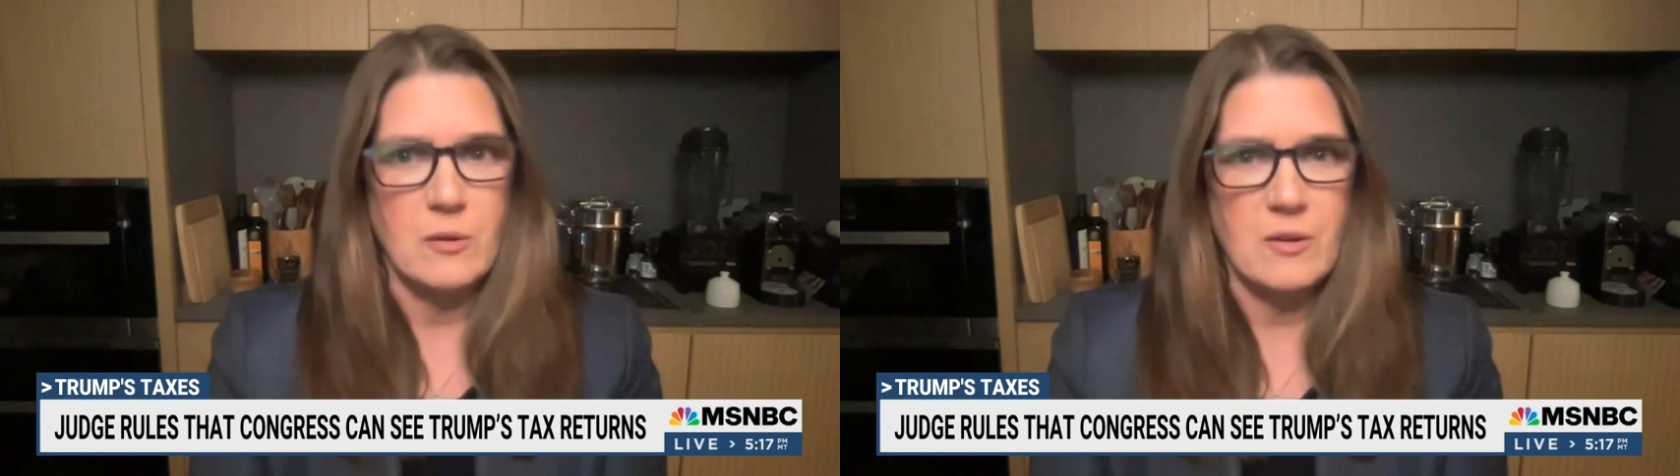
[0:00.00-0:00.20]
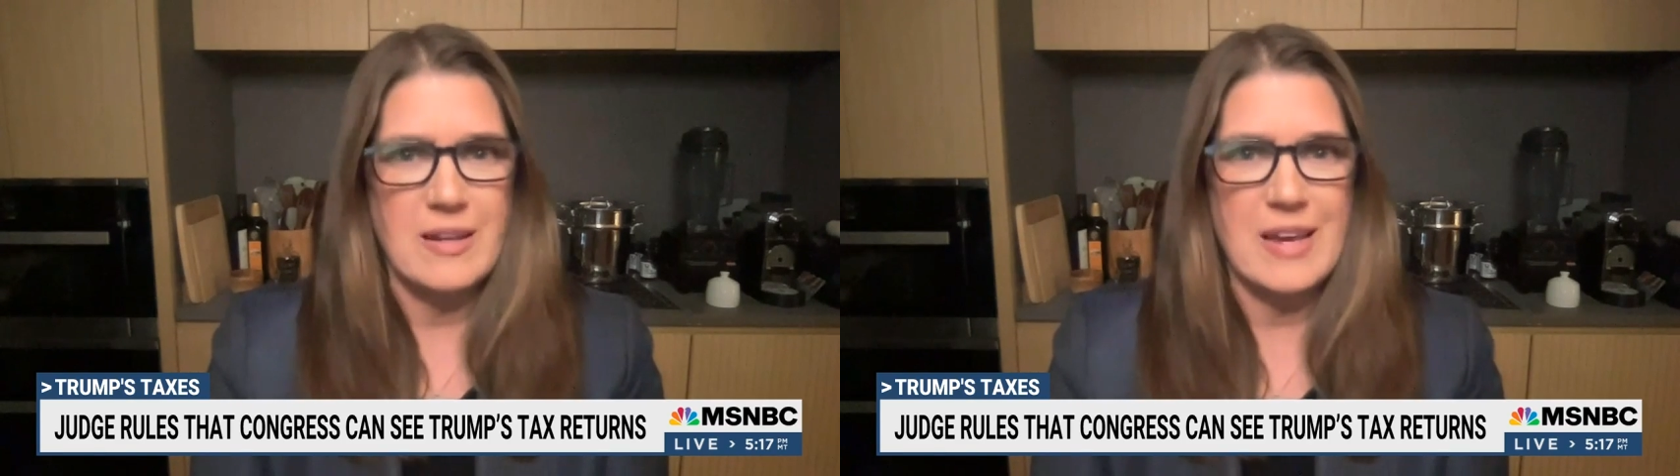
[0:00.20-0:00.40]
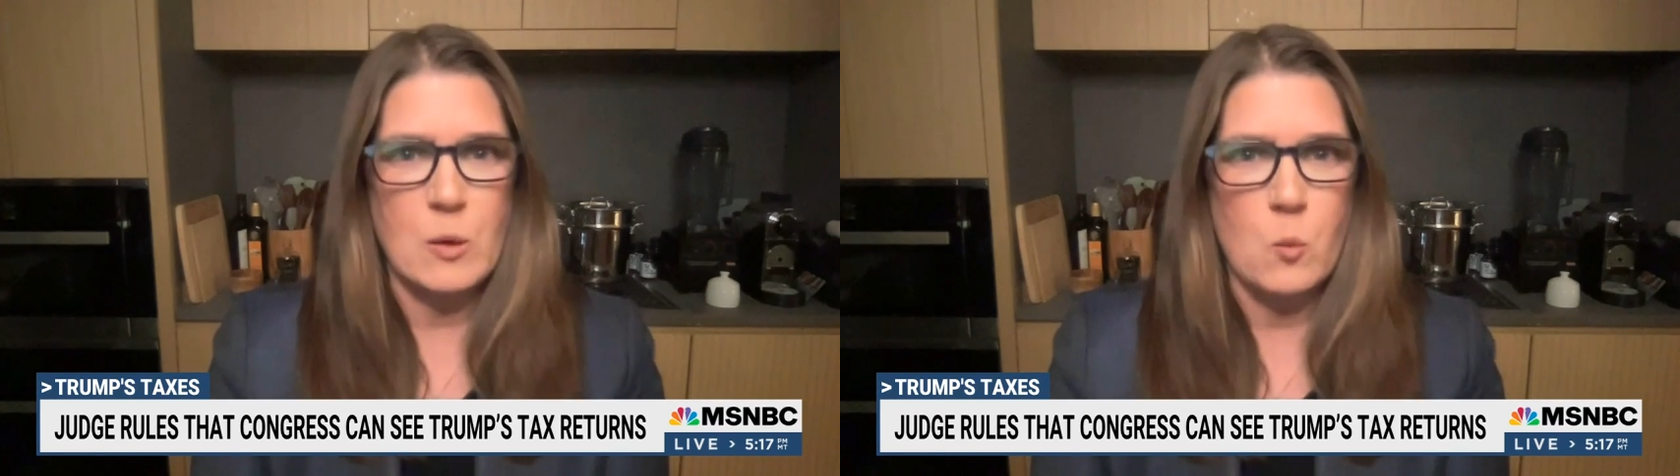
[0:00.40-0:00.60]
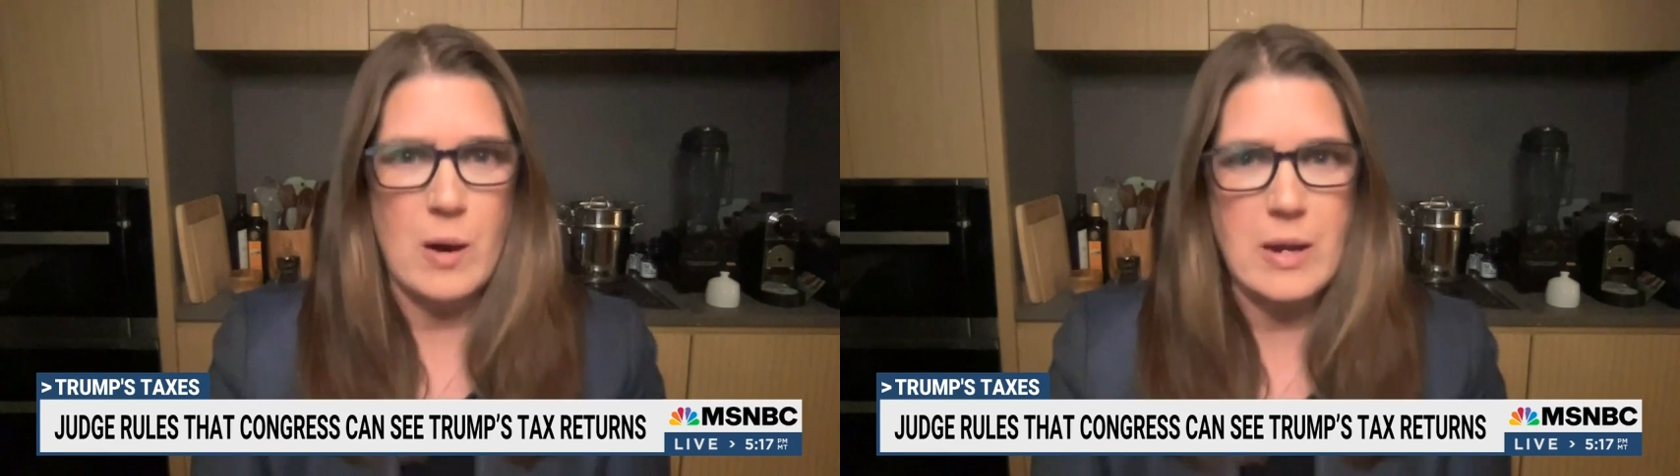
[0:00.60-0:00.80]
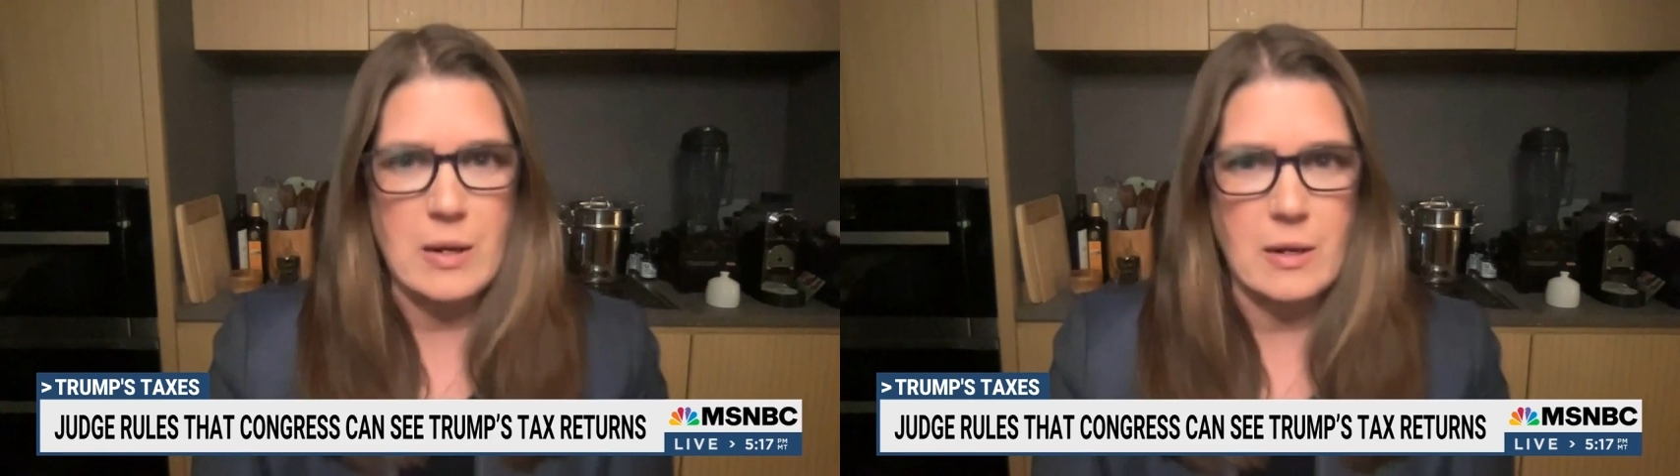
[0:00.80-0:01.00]
to get
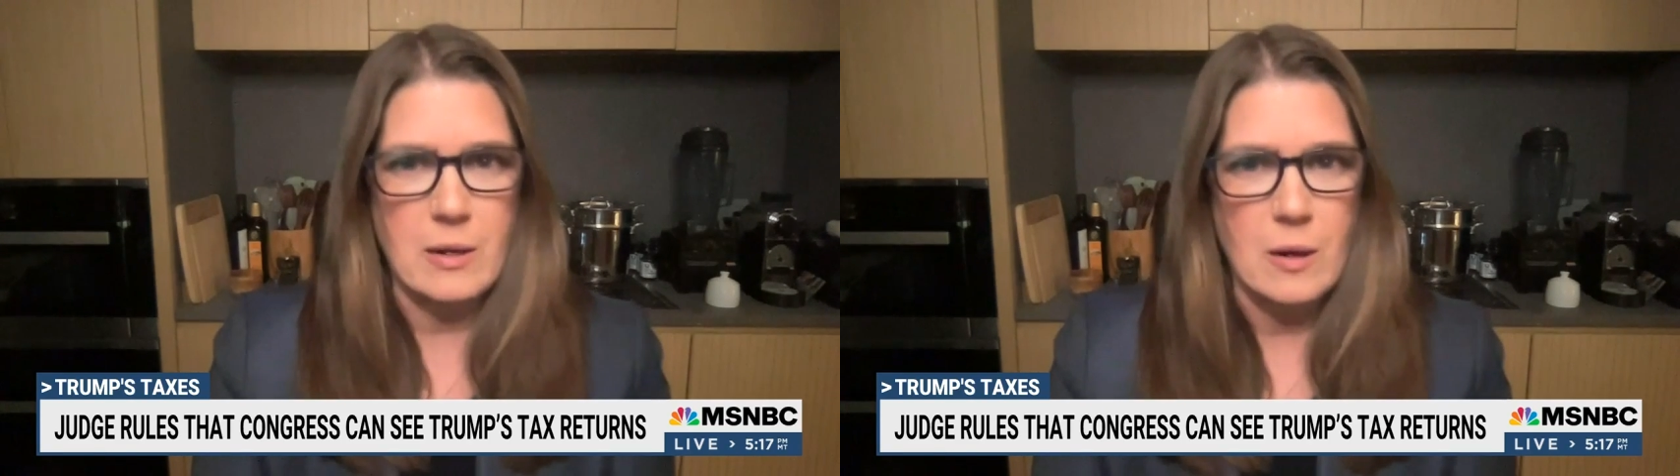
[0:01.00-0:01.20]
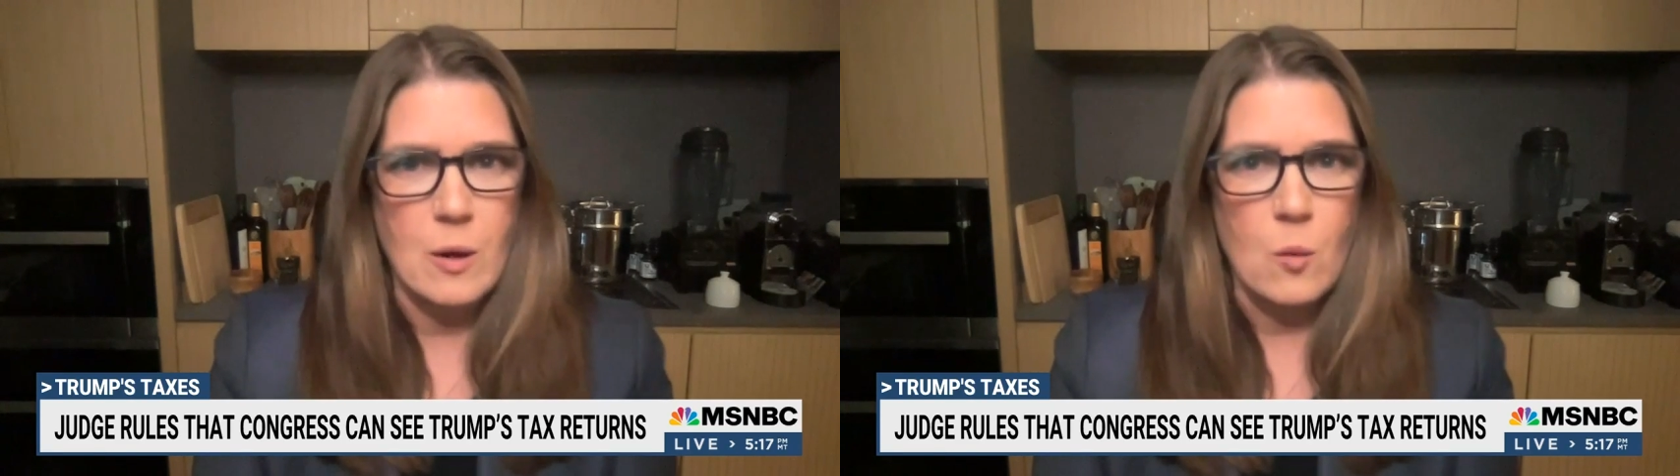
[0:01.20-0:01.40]
away